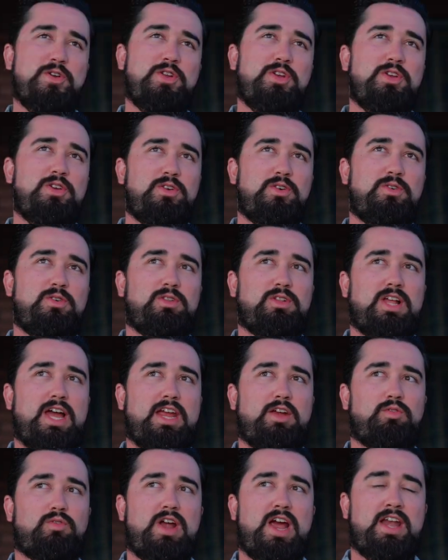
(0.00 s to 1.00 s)
do you like
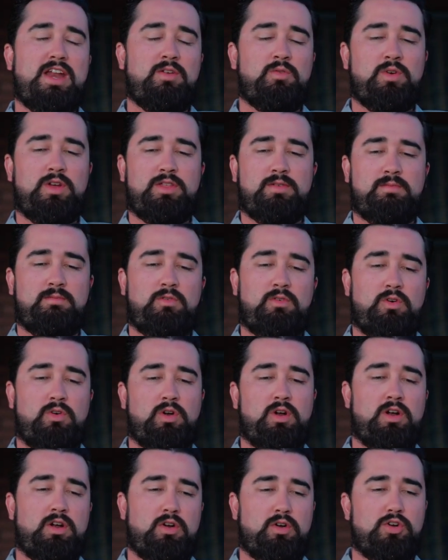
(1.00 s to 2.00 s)
riding with
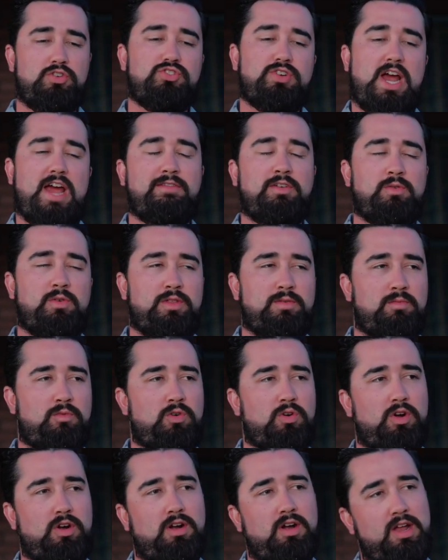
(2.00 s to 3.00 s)
more or driving with
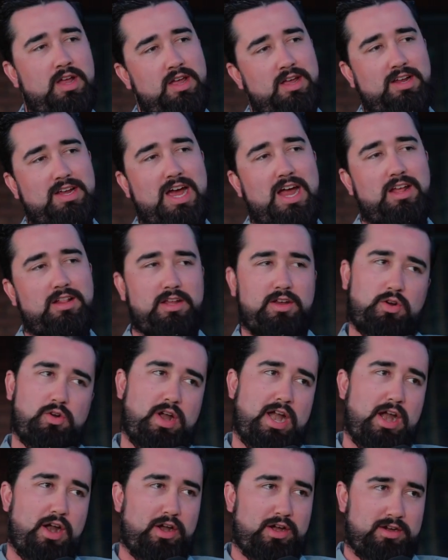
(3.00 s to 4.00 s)
more, Kylie or
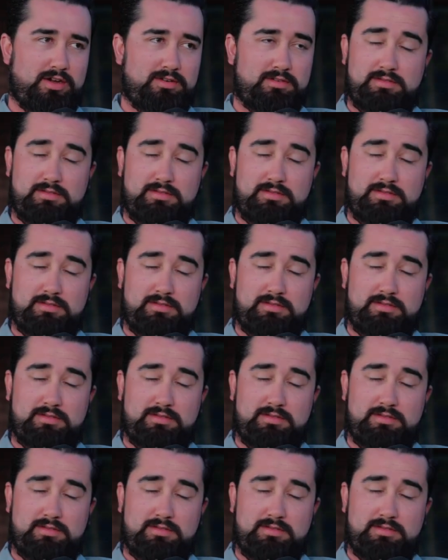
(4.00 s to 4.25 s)
Eric?